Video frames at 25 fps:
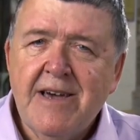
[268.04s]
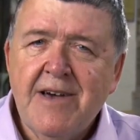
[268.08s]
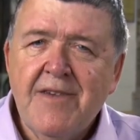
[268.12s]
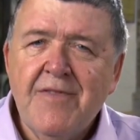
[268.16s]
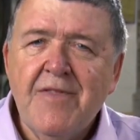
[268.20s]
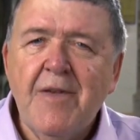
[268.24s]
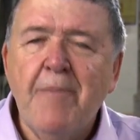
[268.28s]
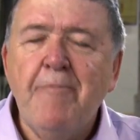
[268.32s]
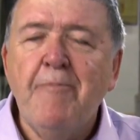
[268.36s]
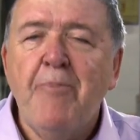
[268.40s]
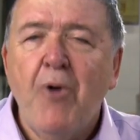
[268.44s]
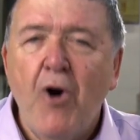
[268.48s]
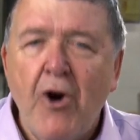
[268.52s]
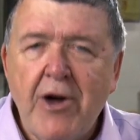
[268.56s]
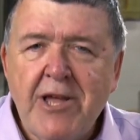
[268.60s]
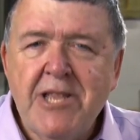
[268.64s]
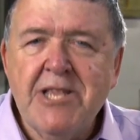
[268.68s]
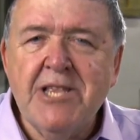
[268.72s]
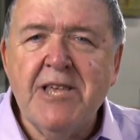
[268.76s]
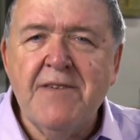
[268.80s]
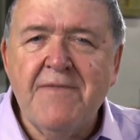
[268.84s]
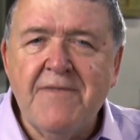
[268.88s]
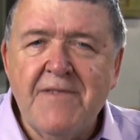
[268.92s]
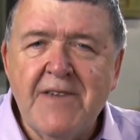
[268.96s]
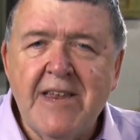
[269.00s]
The
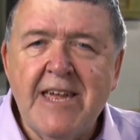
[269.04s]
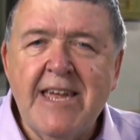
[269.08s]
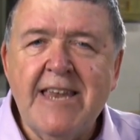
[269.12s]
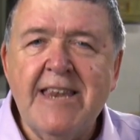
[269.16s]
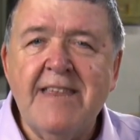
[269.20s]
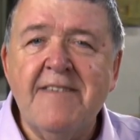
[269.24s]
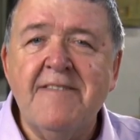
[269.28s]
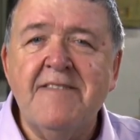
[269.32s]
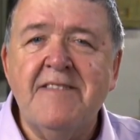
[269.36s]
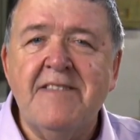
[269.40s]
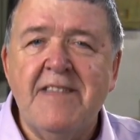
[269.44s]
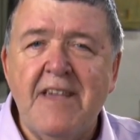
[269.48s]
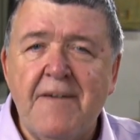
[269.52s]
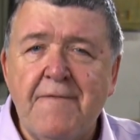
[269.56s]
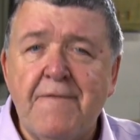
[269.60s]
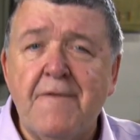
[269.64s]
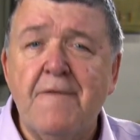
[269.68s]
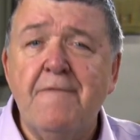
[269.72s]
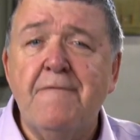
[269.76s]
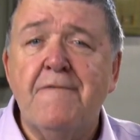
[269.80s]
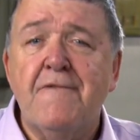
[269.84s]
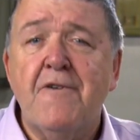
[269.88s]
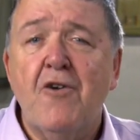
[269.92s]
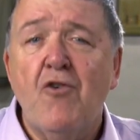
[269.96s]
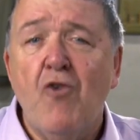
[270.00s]
point of need is
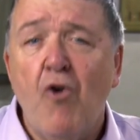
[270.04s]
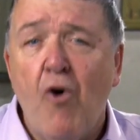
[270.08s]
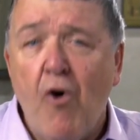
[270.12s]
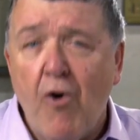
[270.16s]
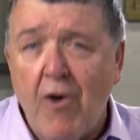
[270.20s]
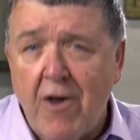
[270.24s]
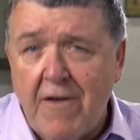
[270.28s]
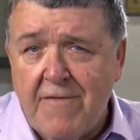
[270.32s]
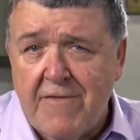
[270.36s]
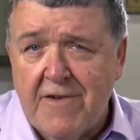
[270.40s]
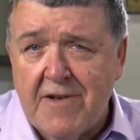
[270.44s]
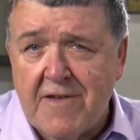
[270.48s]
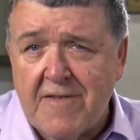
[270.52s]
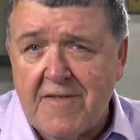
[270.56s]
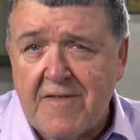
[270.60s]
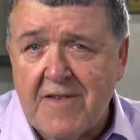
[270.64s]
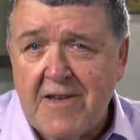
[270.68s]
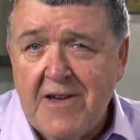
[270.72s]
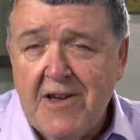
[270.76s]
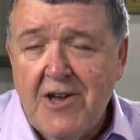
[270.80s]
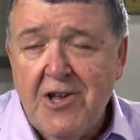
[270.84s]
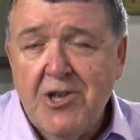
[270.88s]
different for all of us.